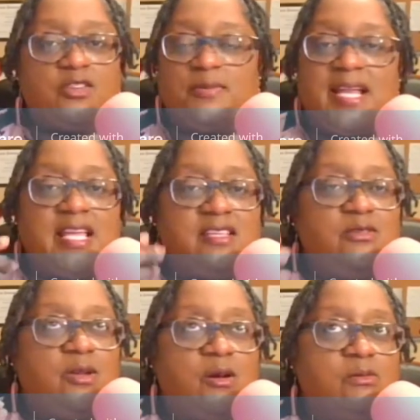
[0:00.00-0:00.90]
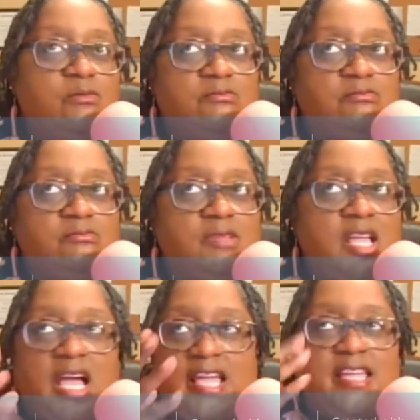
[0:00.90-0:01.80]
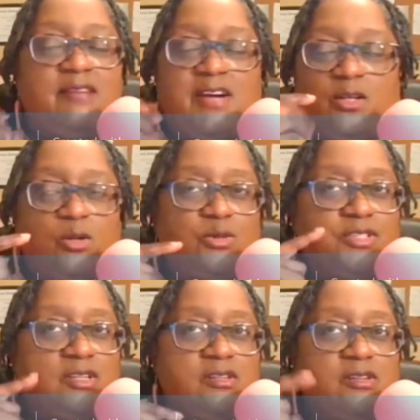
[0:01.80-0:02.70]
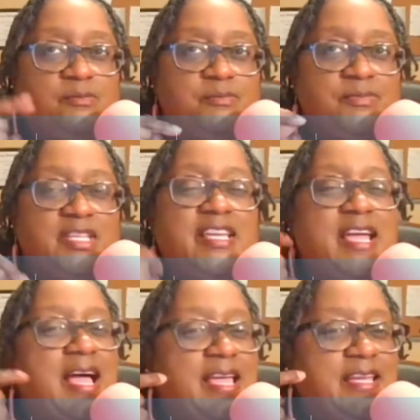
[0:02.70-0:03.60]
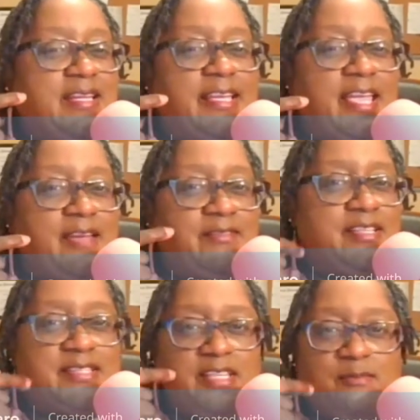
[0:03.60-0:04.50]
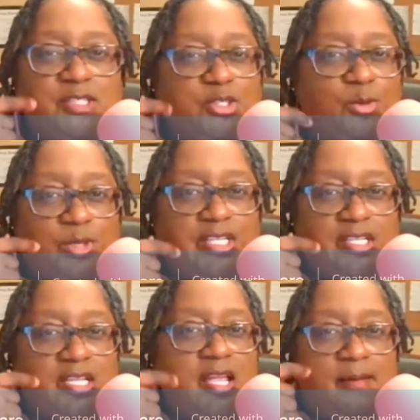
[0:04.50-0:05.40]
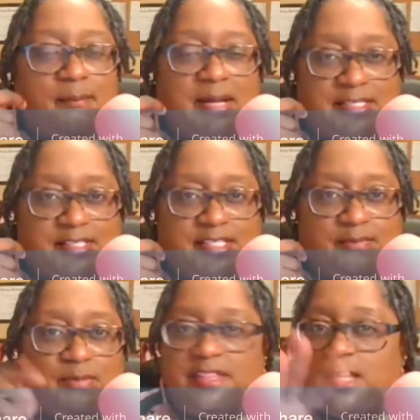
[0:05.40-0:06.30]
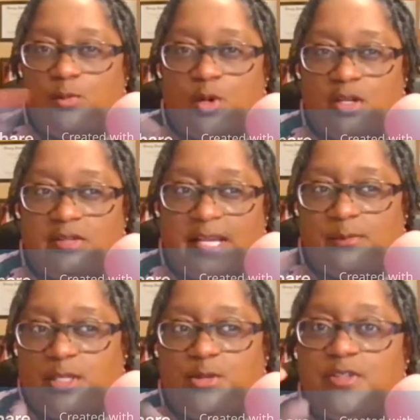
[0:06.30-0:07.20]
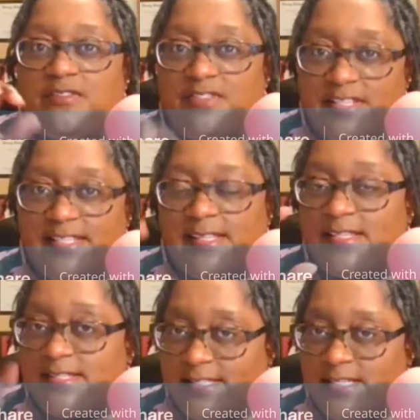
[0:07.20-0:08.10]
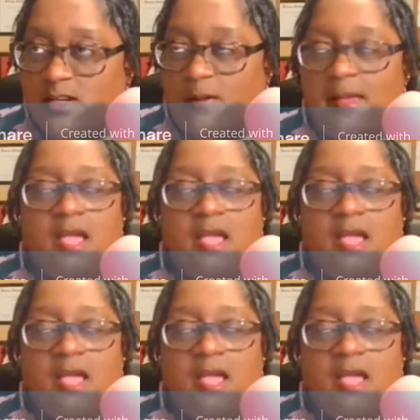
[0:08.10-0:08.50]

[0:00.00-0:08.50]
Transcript: but I, you know, I ain't have all those. Uh, it, I had cavities in between my teeth, but they weren't like where you could visibly see them.